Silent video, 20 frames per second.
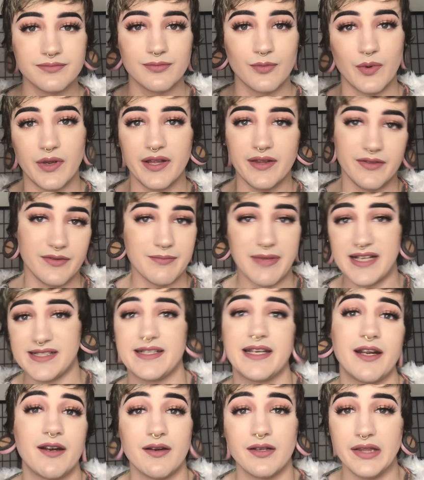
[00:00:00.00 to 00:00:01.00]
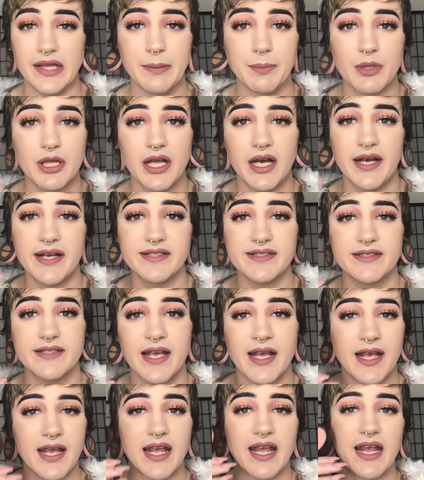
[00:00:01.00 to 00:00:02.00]
with mascara and lip gloss,
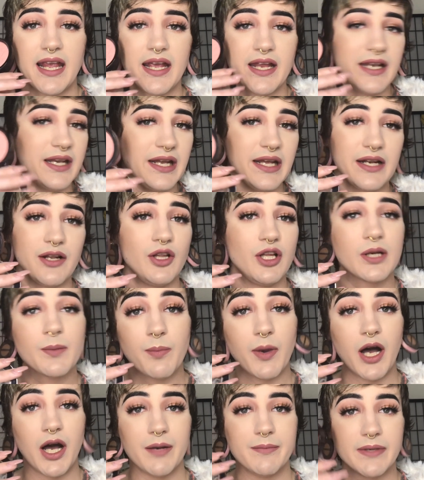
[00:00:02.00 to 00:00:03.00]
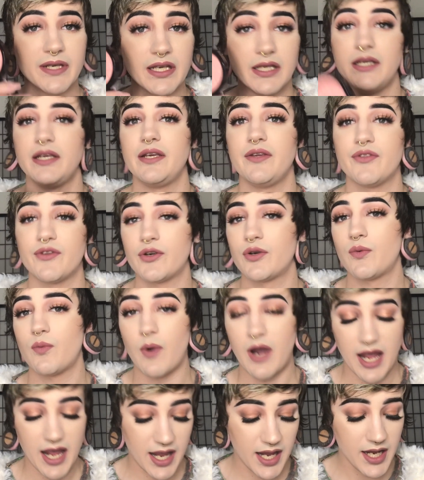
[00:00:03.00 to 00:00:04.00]
and it'll look bomb either
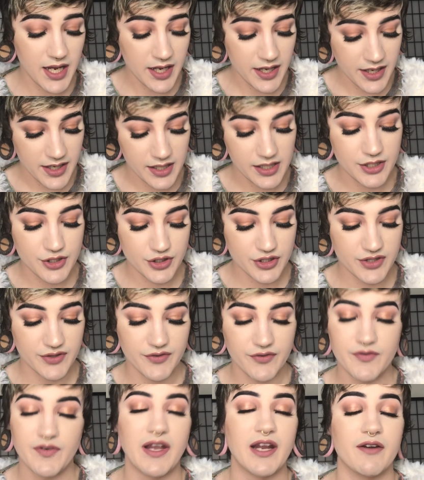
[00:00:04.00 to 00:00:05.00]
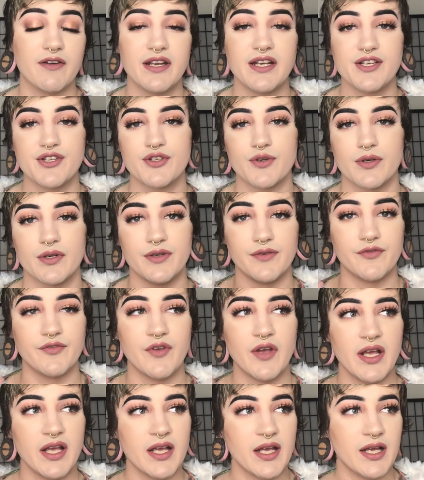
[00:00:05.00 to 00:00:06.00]
way. It's just a very sort of,
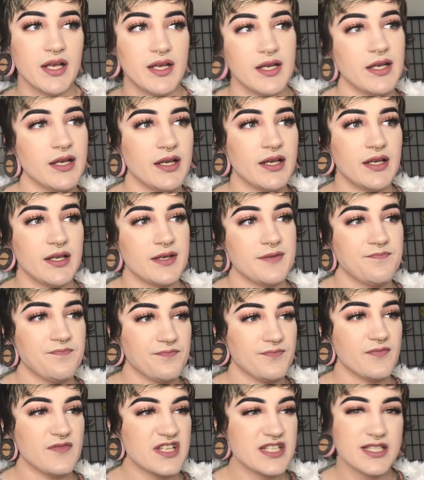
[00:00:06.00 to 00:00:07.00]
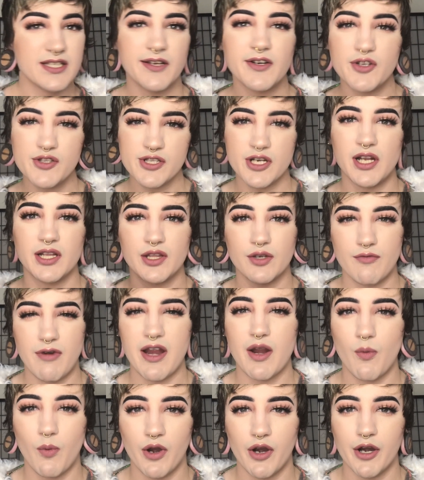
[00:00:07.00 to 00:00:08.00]
subtle's not the
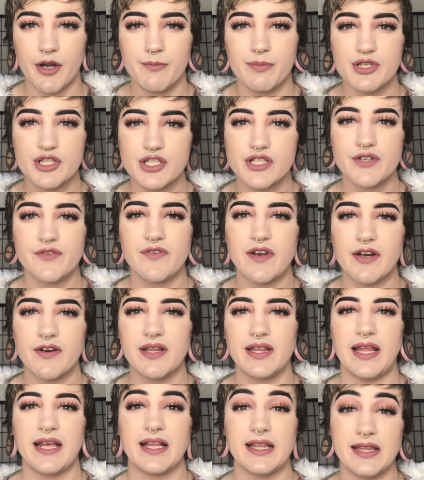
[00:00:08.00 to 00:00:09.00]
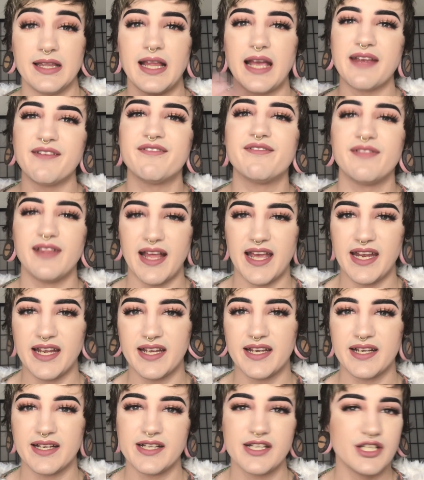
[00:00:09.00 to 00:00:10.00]
right word, but just a very like
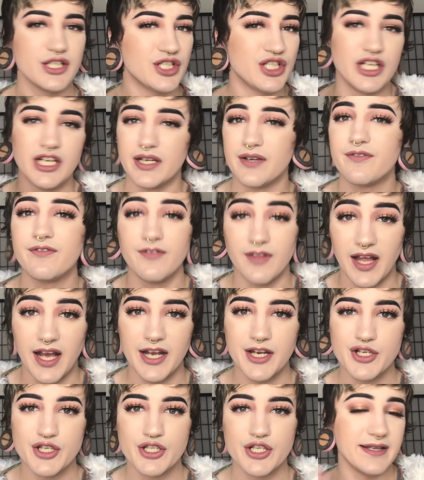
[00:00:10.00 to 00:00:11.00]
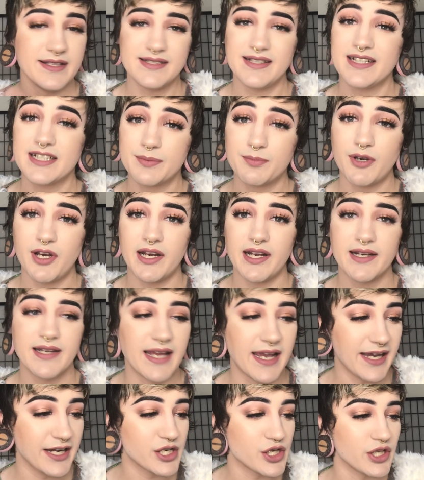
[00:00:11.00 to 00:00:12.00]
lifelike cheek flush. And this next product
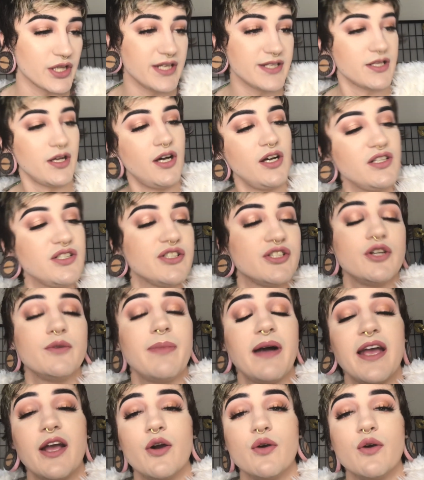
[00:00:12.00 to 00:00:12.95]
actually is also by